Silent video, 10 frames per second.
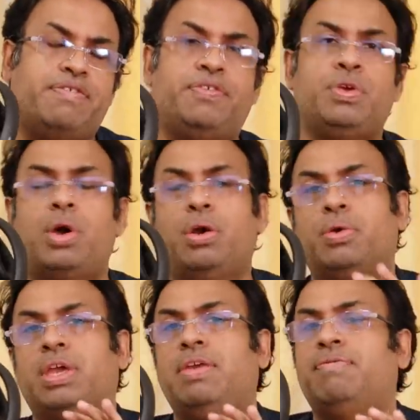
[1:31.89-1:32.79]
If you are
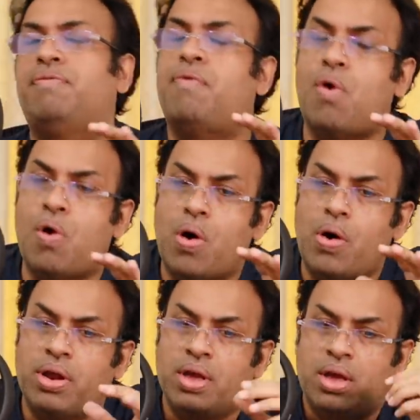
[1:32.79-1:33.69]
looking
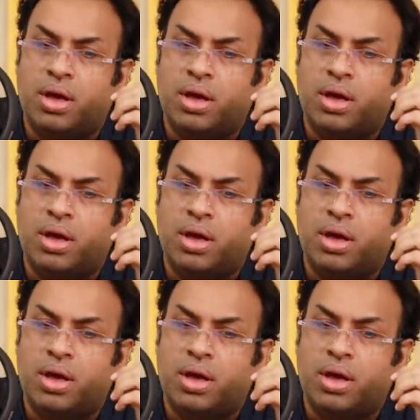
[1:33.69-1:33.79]
for